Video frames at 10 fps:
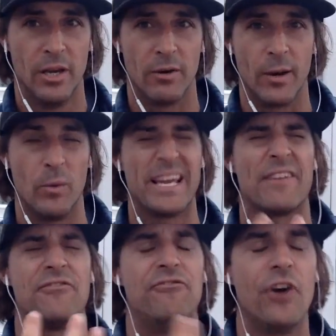Right? We got
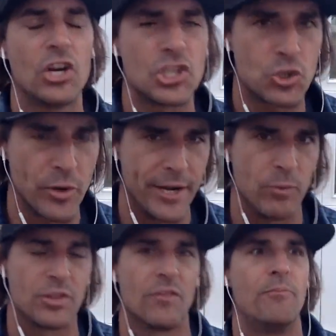frustrated
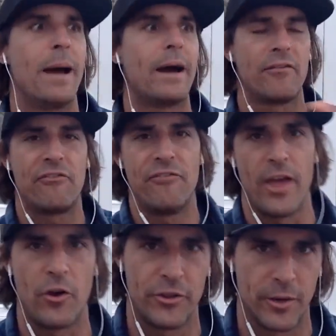with the amount of
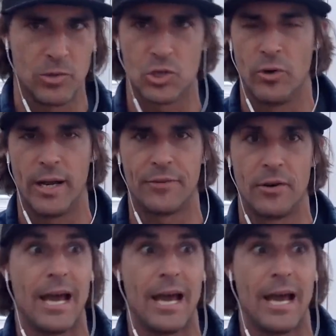failure that was going out there.